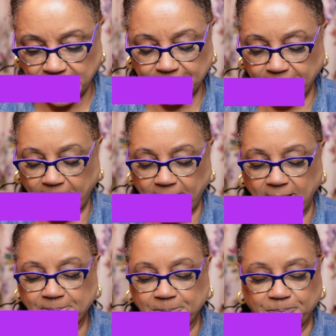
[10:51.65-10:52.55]
not...
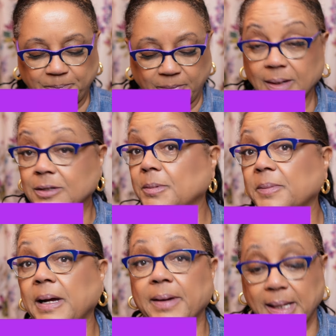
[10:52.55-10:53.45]
Don't
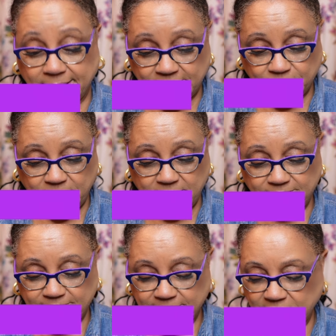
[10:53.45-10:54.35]
remember how I got this
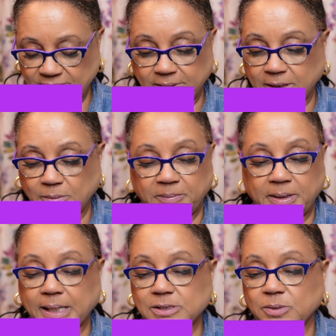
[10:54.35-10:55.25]
one. So funny. I don't remember
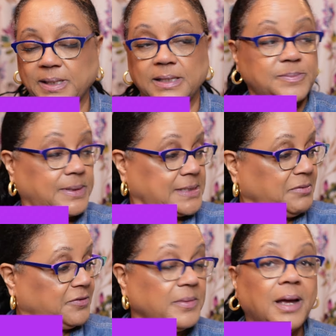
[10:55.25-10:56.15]
how I got so many of these. But
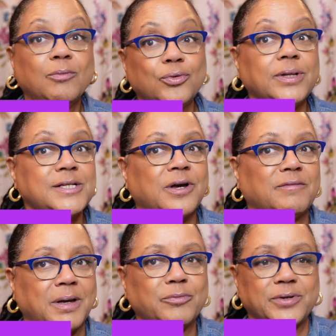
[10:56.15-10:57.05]
some of them really do
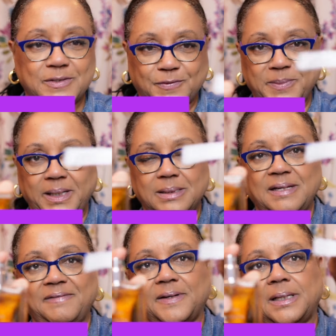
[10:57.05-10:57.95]
have memories for me. Isn't
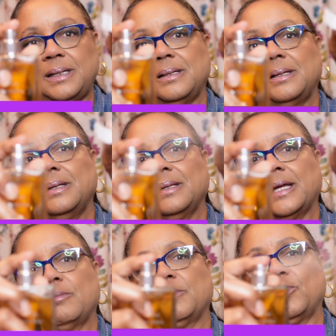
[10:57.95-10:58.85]
that funny?
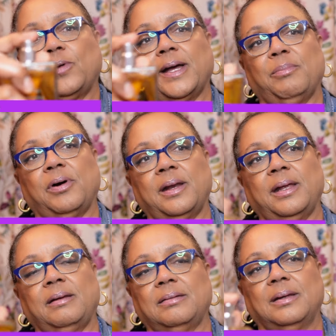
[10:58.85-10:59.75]
Like, I remember why I bought
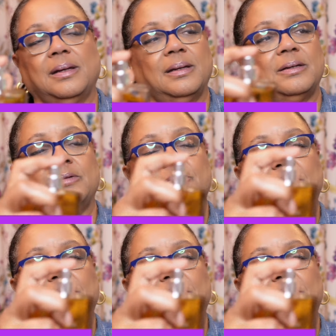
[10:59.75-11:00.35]
it. I